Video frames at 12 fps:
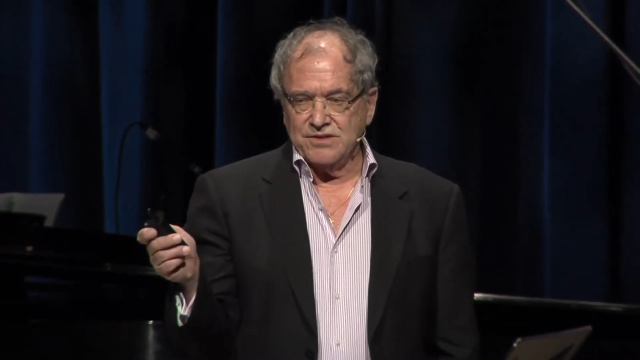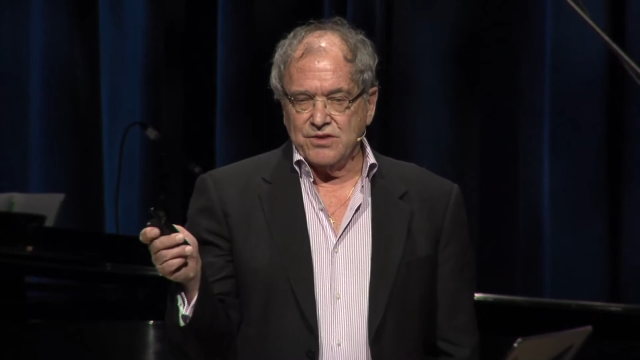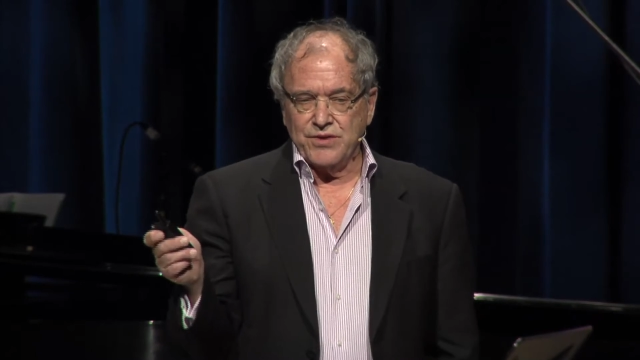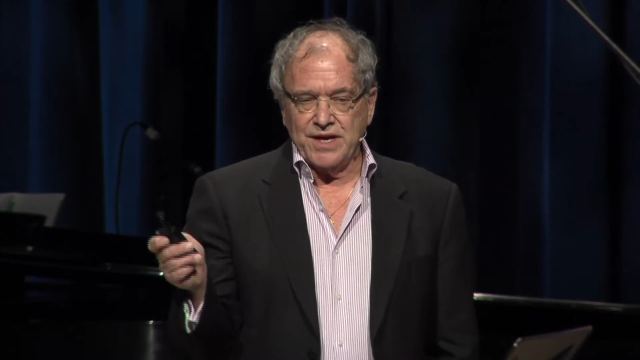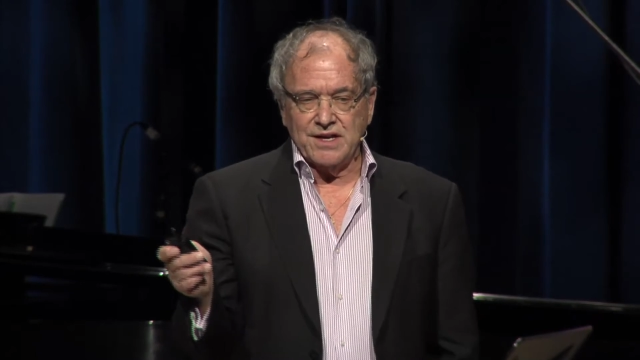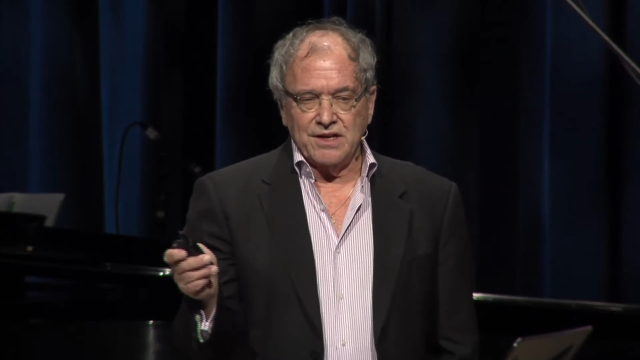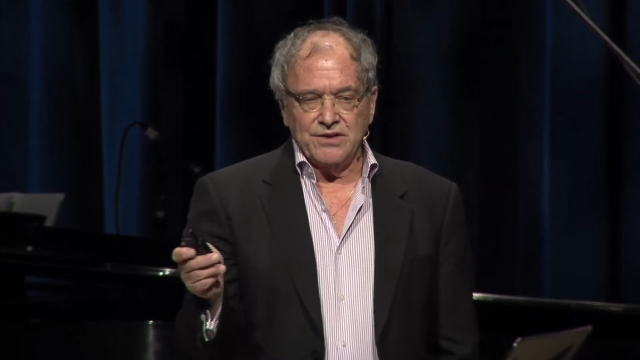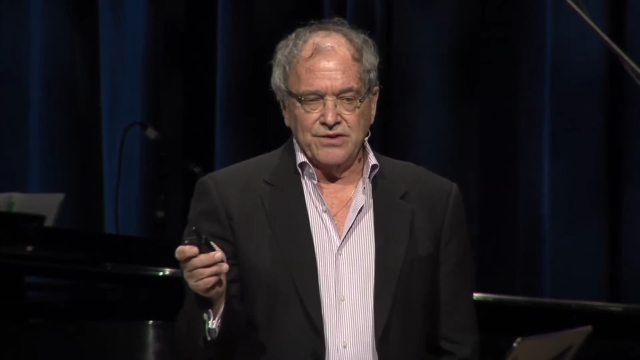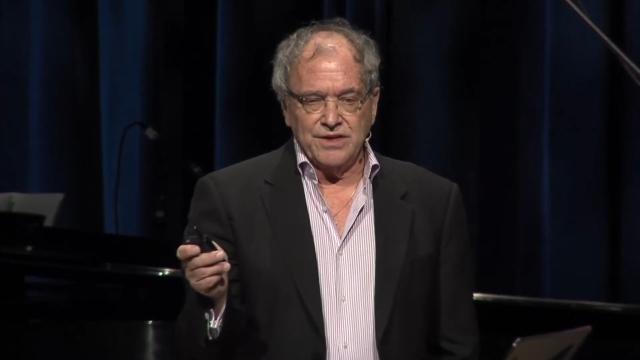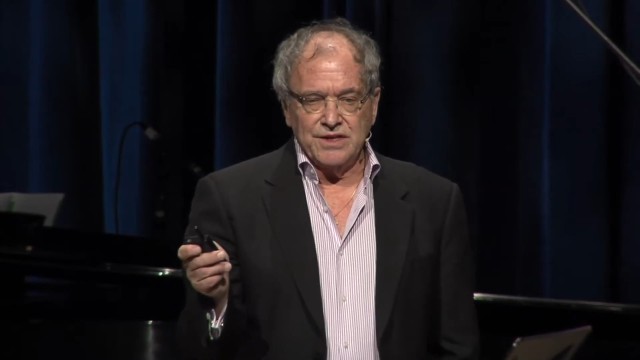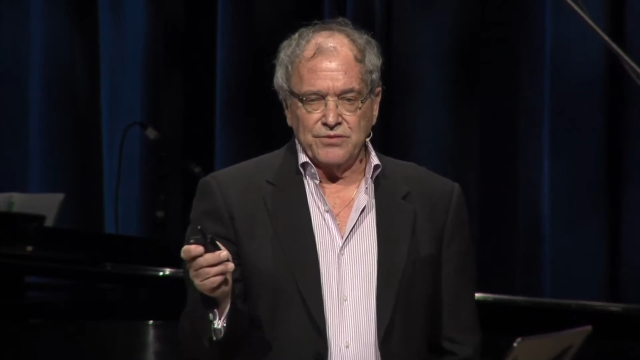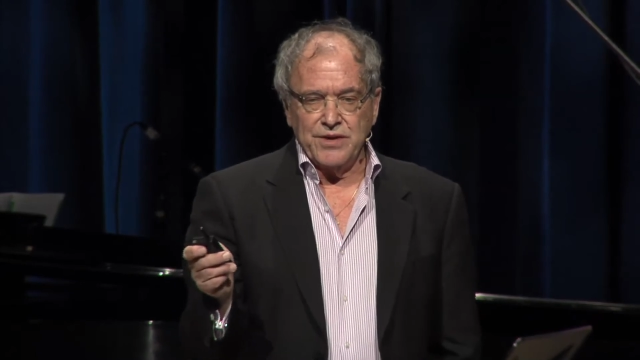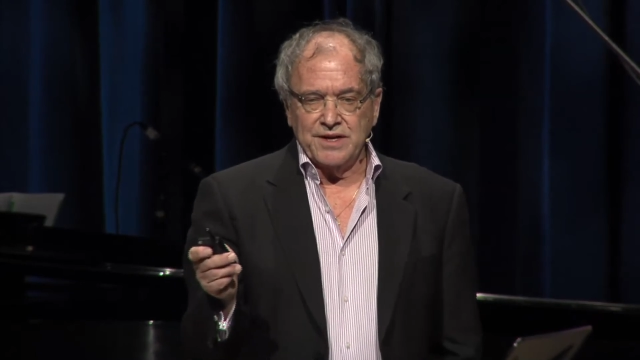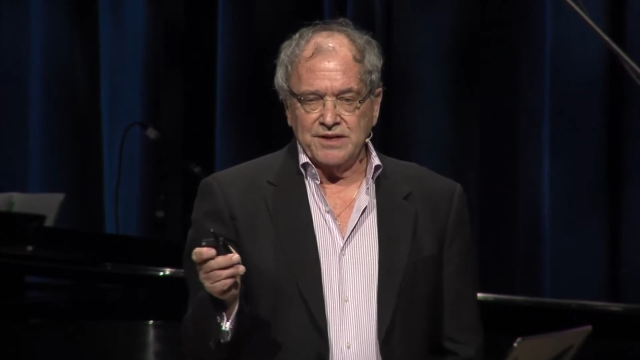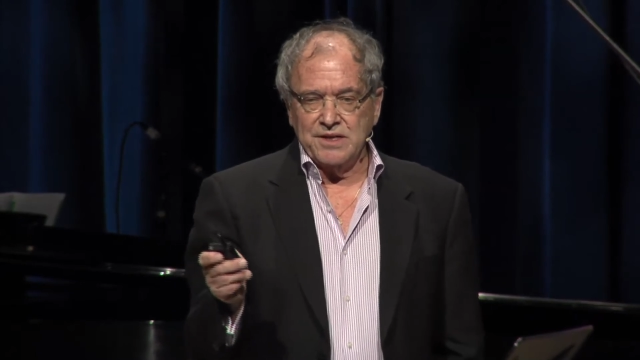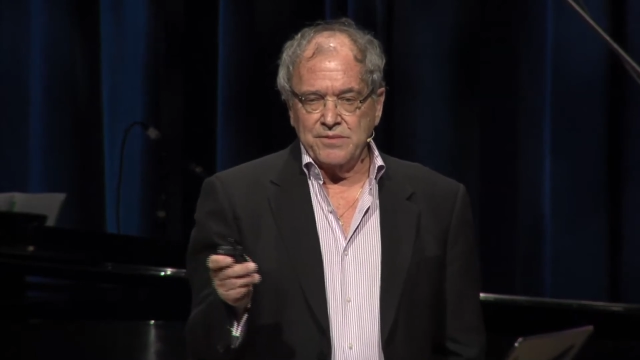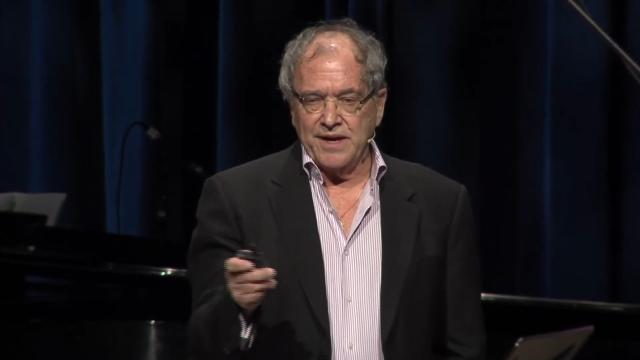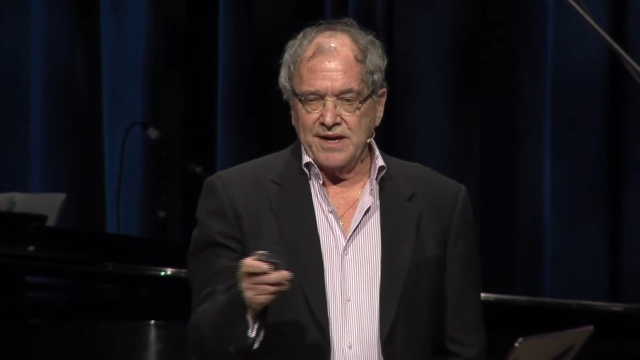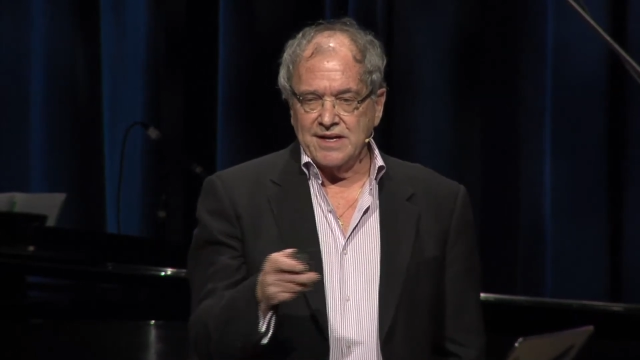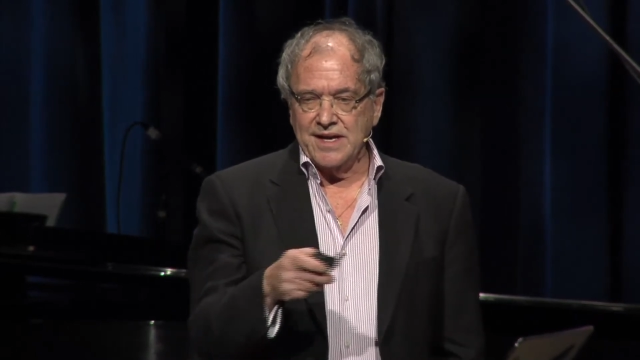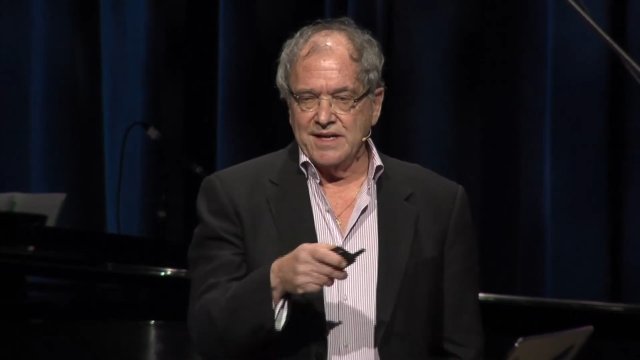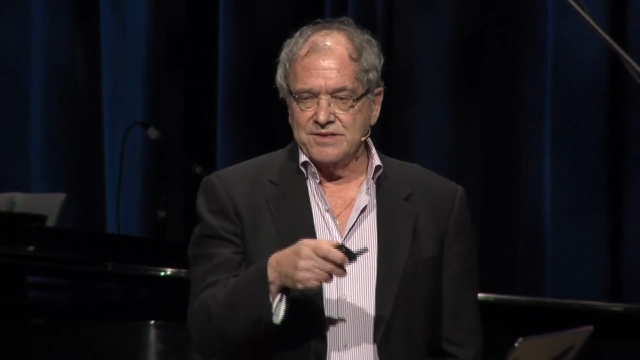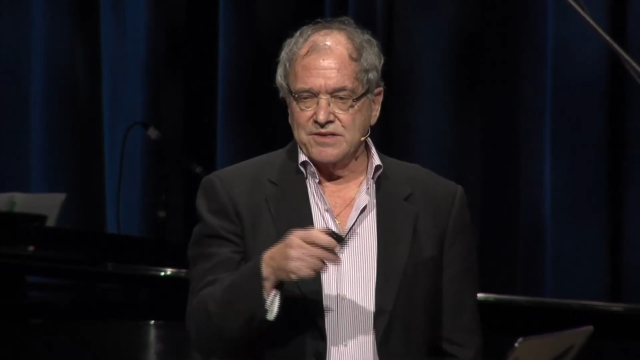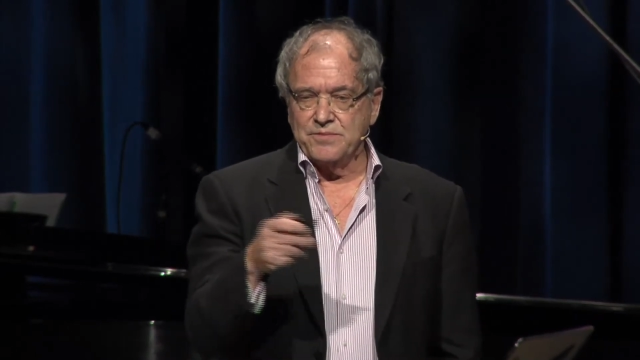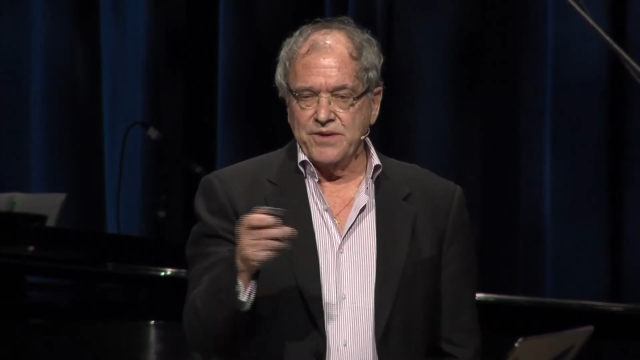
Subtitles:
directly or indirectly by a cancer